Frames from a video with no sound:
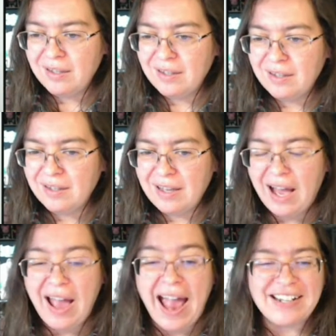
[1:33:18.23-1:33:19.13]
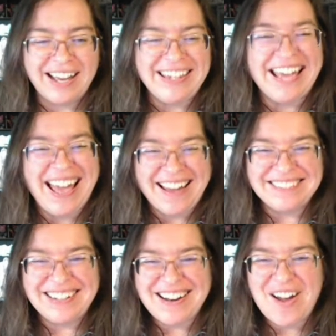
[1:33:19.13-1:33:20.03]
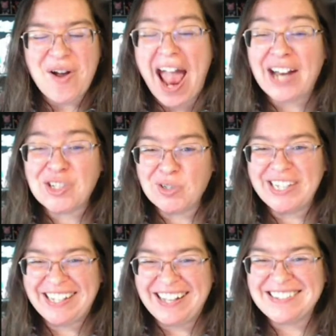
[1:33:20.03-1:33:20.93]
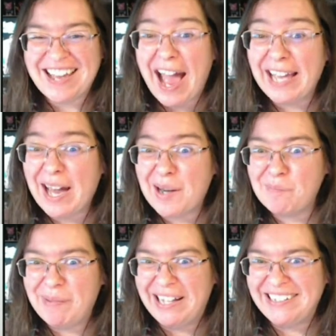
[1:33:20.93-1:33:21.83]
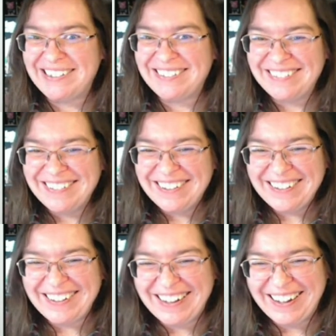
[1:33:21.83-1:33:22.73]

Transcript: no. Actually, it's like I gotta bell it, I